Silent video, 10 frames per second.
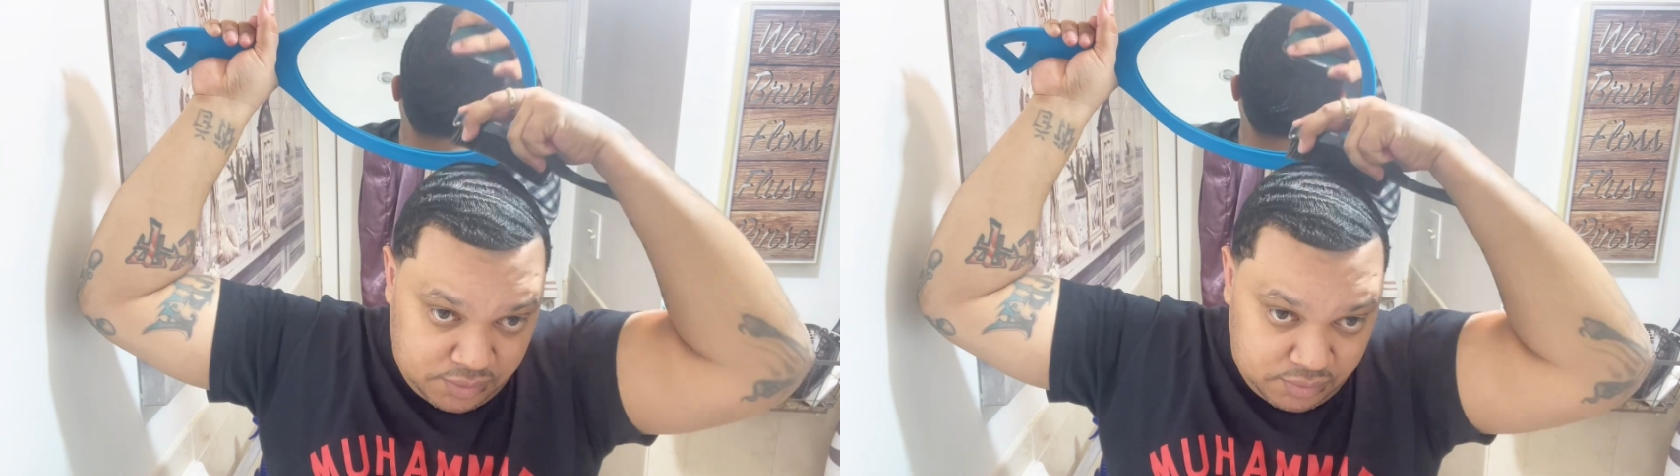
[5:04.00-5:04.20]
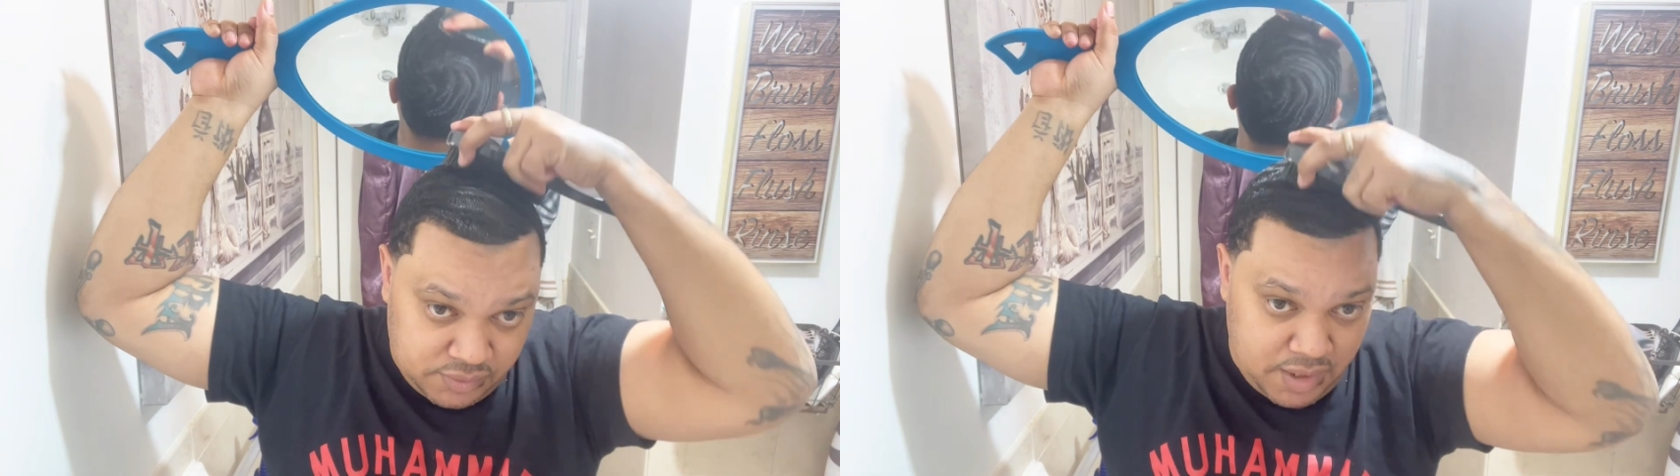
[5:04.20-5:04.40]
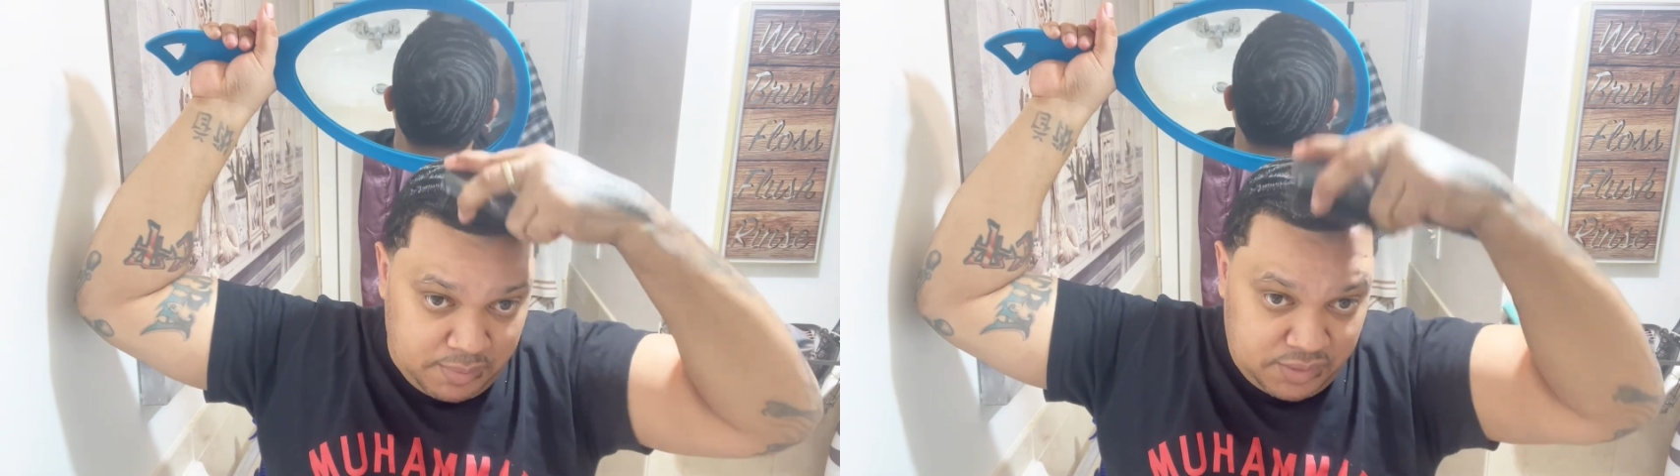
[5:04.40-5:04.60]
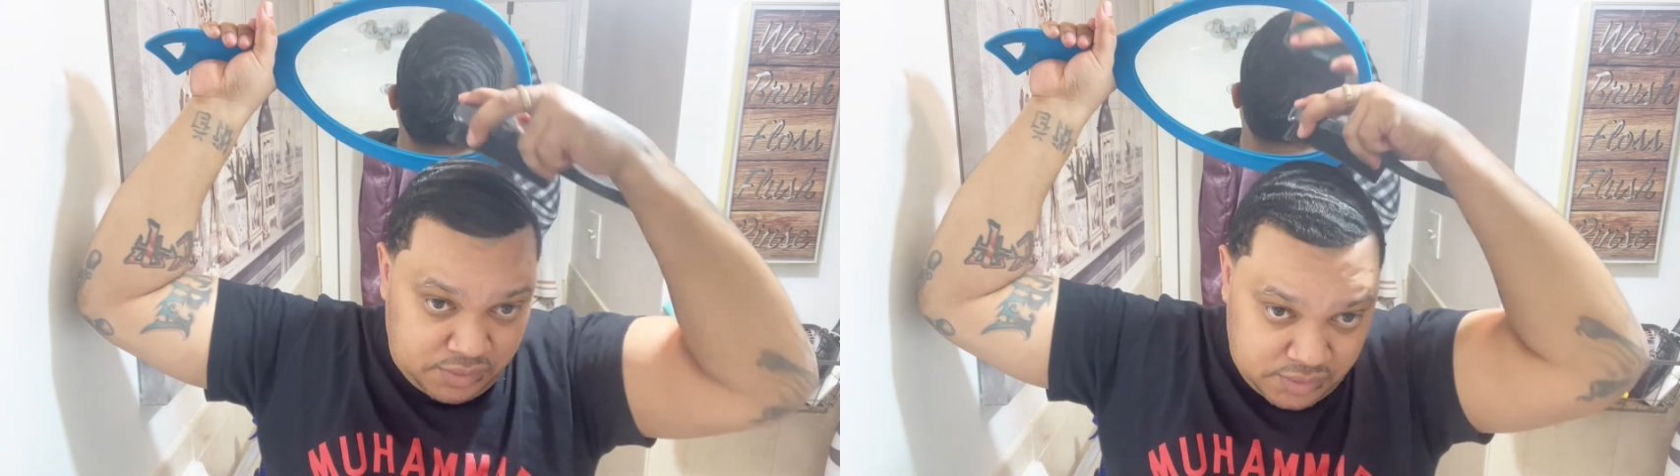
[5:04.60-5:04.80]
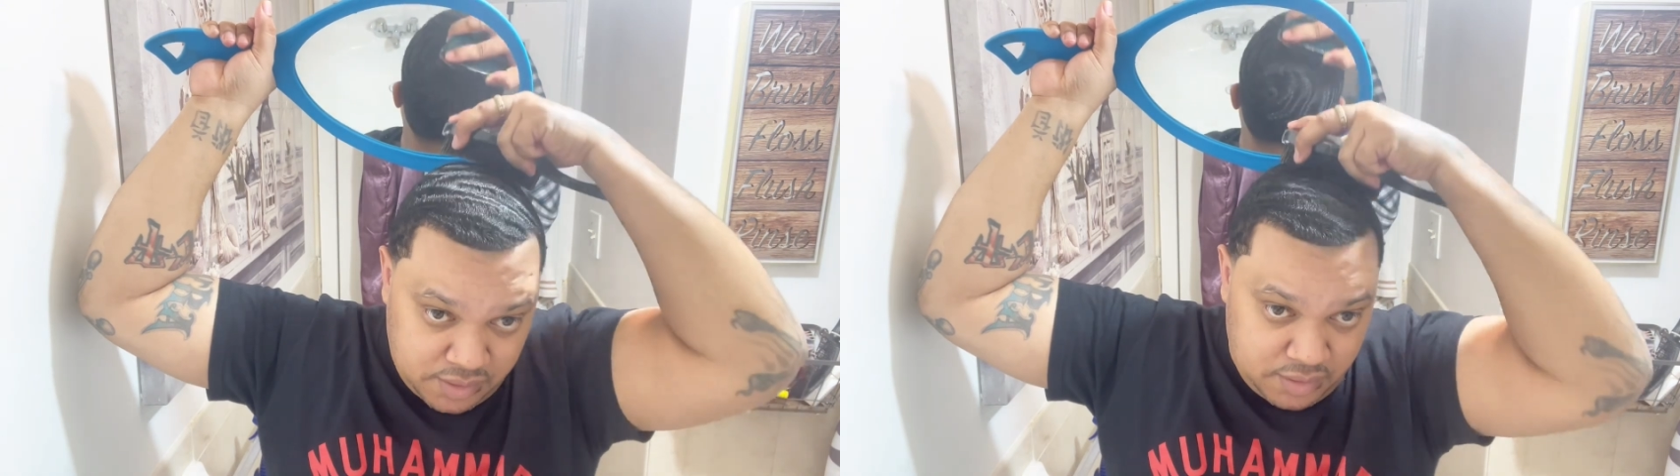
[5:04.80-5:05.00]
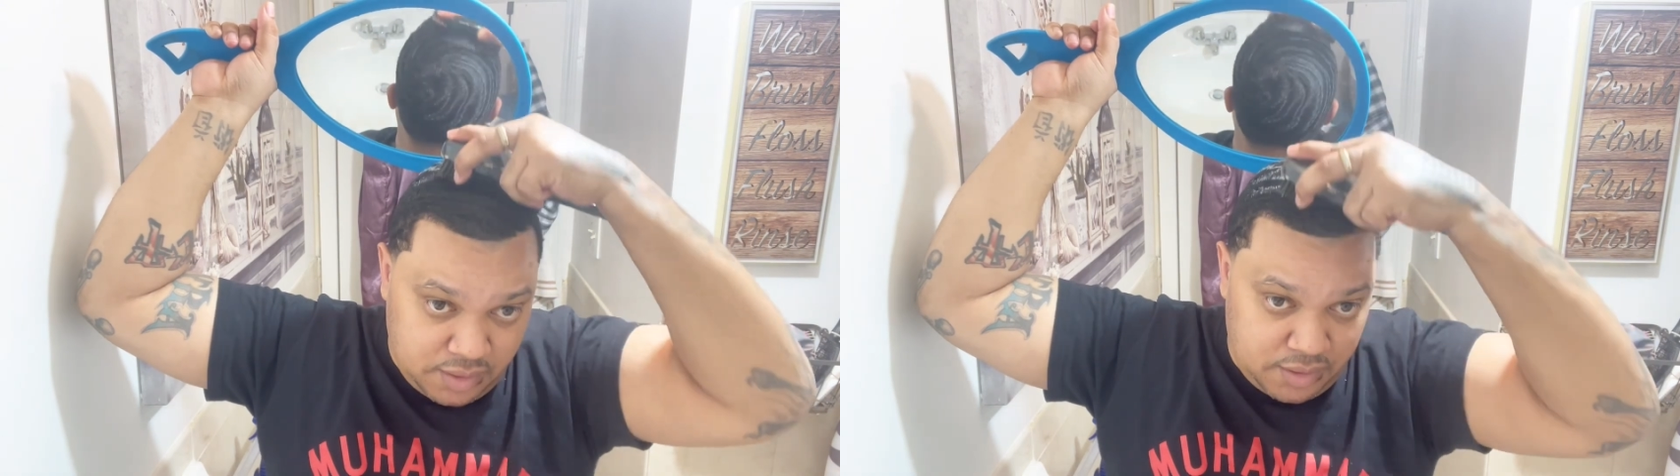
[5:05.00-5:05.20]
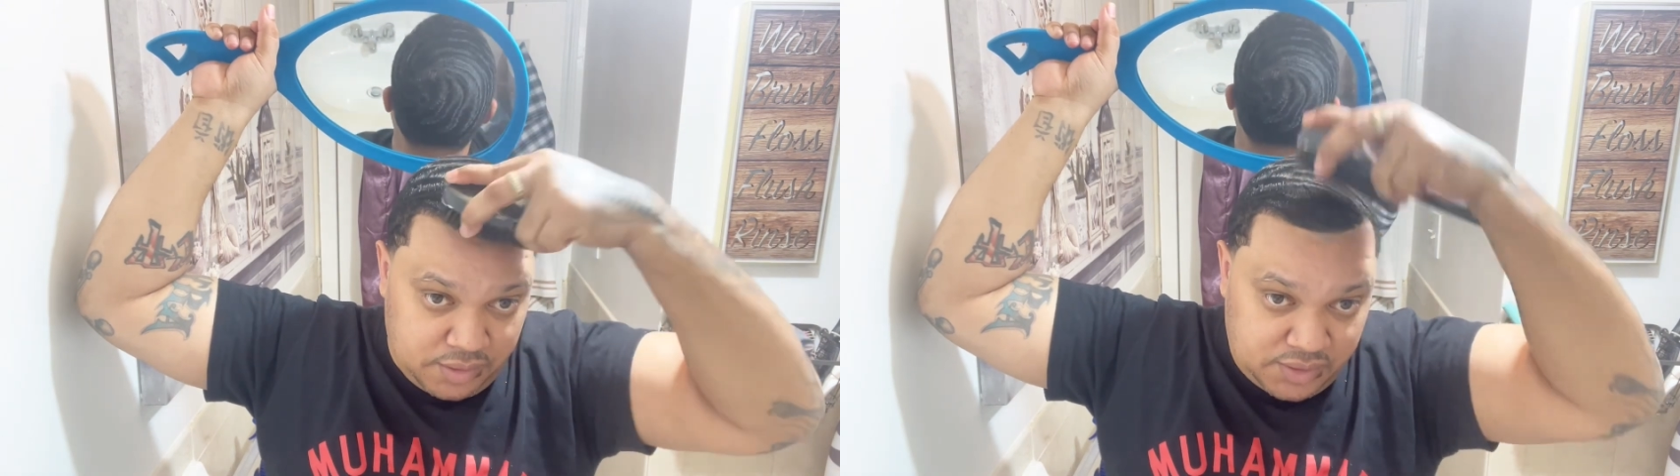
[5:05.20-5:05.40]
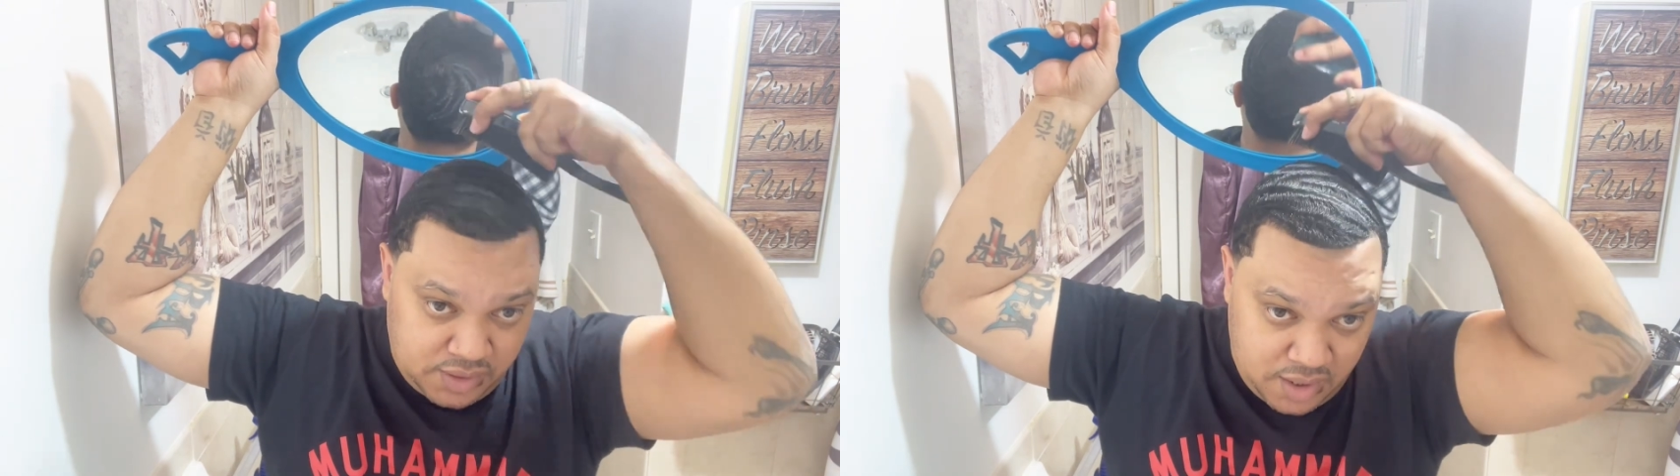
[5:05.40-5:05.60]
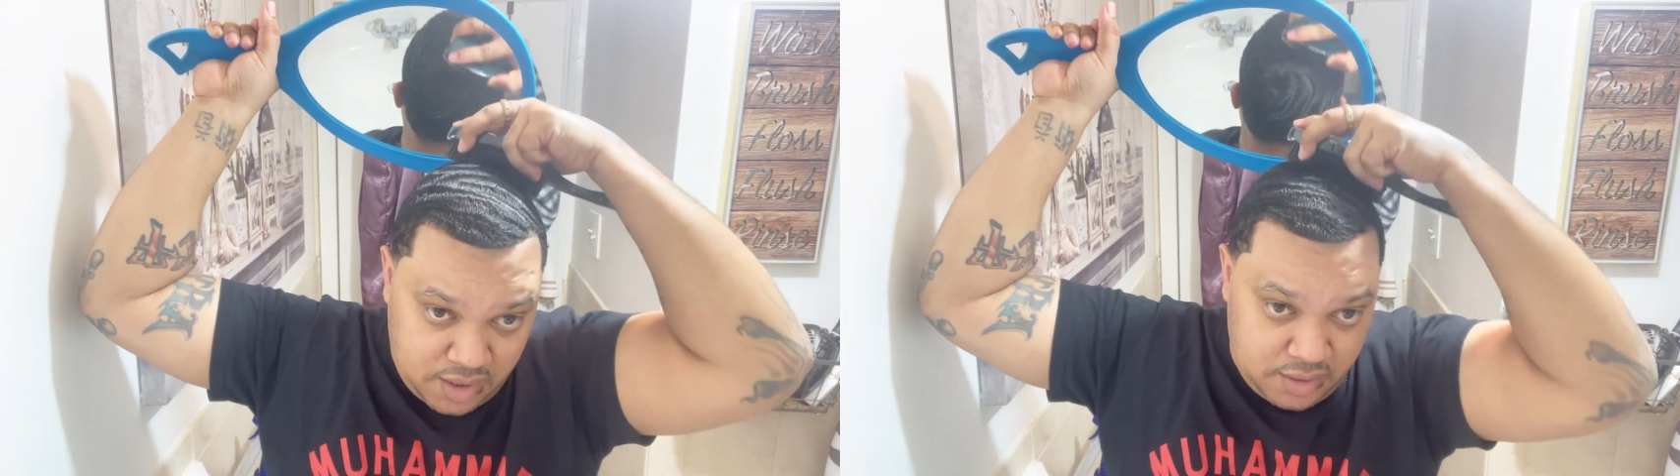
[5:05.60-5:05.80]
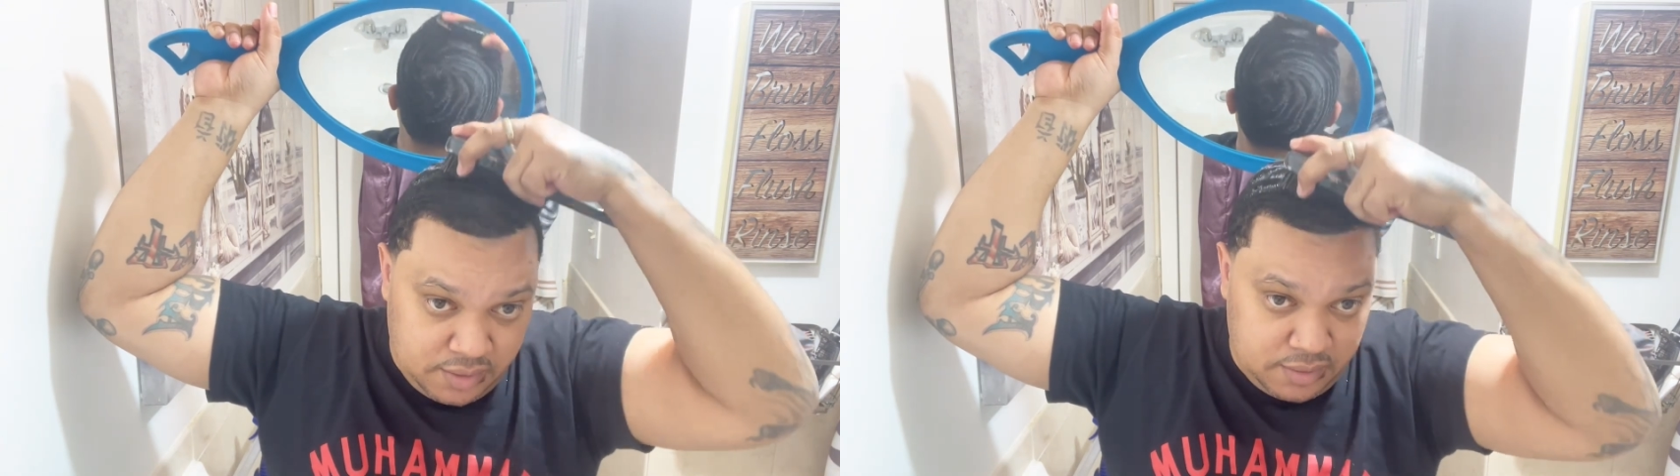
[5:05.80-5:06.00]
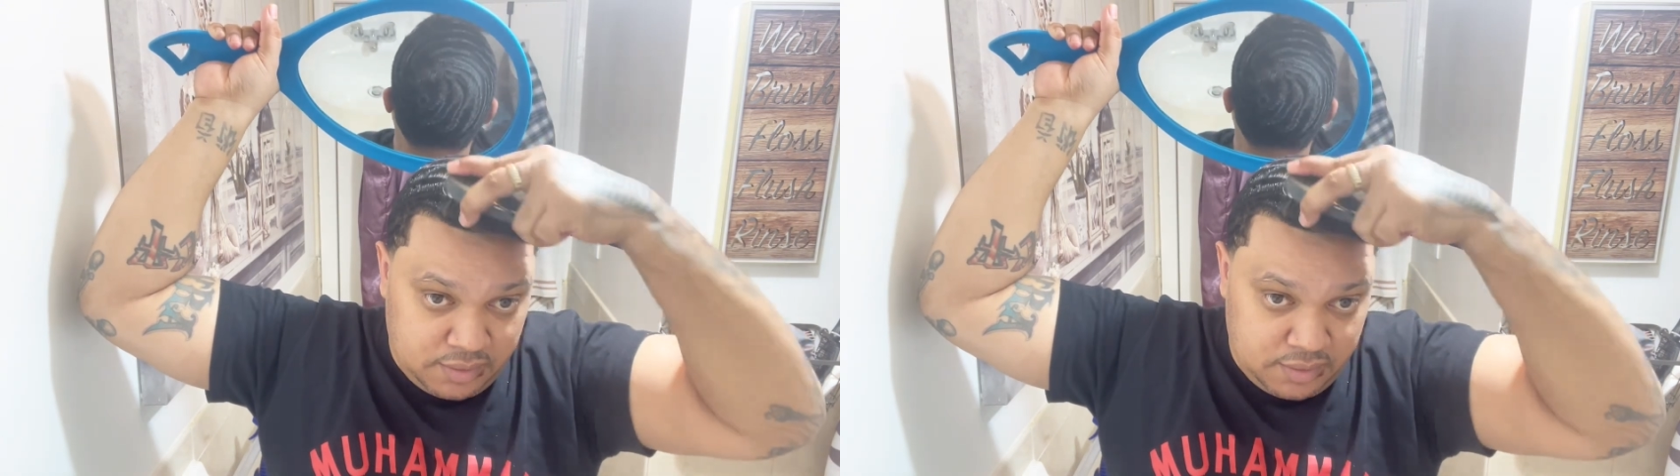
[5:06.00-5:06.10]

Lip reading: don't damage your skin.